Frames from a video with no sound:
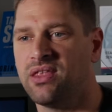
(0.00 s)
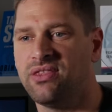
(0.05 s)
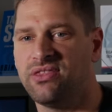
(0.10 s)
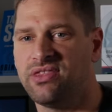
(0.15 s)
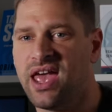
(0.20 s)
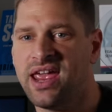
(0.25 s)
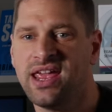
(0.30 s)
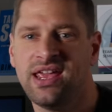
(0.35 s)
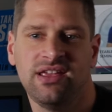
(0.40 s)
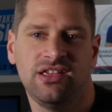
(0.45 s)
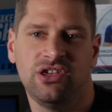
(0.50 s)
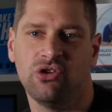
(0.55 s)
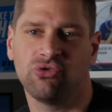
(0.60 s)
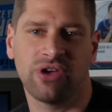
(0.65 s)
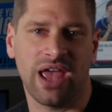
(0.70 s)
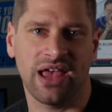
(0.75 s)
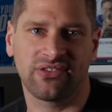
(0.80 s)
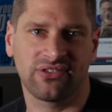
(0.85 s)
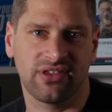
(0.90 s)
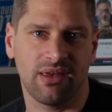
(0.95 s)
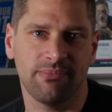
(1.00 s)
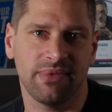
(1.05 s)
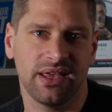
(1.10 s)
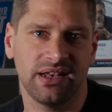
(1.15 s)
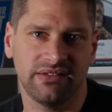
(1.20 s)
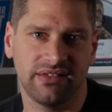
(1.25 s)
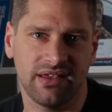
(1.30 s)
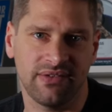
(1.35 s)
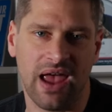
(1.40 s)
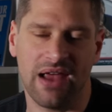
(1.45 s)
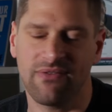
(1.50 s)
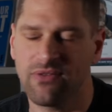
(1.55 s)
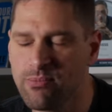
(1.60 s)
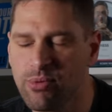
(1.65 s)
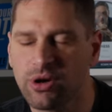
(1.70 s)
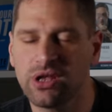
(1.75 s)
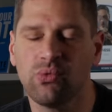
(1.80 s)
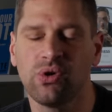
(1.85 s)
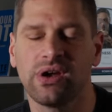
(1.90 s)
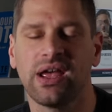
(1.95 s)
you'll get something,
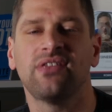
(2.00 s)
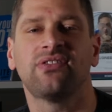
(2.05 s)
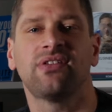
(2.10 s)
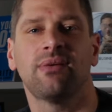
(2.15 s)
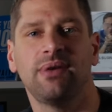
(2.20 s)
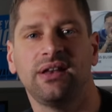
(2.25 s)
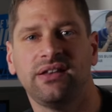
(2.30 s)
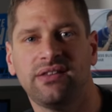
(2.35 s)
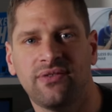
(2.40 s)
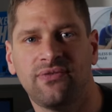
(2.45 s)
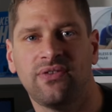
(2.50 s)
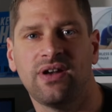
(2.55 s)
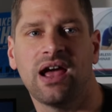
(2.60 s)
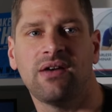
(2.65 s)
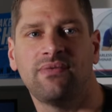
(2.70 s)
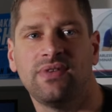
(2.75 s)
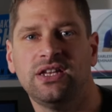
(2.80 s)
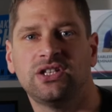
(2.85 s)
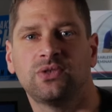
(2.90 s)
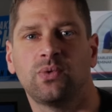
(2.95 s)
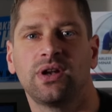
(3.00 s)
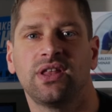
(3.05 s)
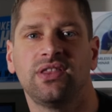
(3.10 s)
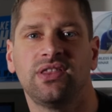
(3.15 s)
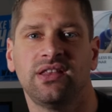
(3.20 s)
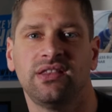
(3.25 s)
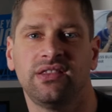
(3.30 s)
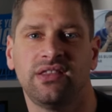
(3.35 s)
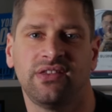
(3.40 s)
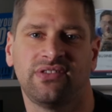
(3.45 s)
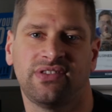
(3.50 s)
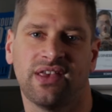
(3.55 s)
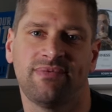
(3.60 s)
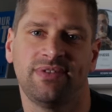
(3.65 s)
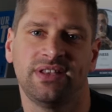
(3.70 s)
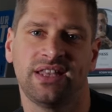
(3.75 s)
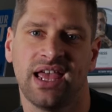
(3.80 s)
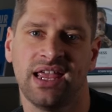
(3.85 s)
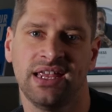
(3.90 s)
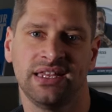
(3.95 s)
everybody will get something different out of each one of the
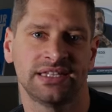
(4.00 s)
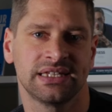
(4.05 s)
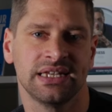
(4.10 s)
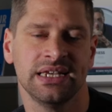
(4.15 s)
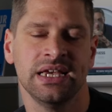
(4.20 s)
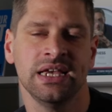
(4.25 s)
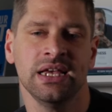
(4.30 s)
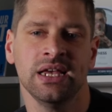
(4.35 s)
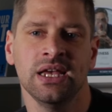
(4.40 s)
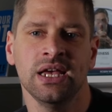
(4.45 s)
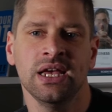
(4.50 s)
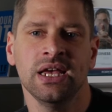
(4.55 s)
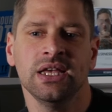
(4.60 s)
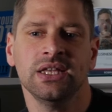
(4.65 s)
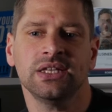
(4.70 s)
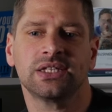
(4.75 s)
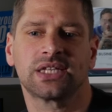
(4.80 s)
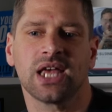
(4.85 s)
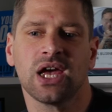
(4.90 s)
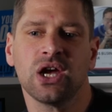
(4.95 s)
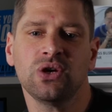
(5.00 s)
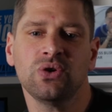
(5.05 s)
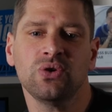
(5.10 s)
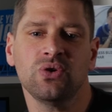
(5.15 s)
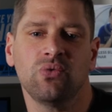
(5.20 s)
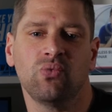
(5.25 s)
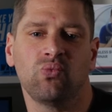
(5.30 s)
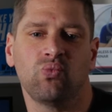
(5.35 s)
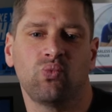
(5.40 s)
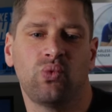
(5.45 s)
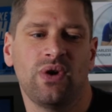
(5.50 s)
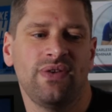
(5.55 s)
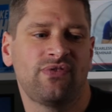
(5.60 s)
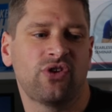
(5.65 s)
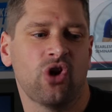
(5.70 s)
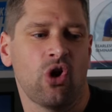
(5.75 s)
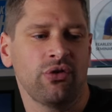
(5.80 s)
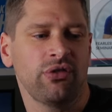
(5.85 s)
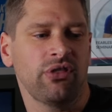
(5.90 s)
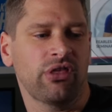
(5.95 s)
7 days. So we've
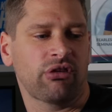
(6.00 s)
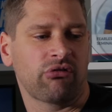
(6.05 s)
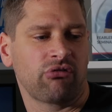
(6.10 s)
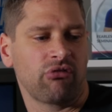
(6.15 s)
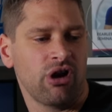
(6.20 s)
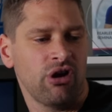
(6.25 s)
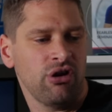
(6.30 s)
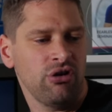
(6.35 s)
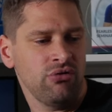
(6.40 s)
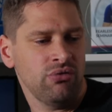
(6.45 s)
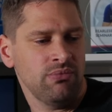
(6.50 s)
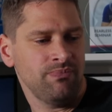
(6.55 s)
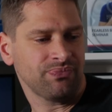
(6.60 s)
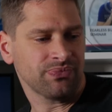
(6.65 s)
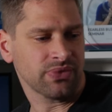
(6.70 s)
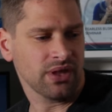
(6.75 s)
gone through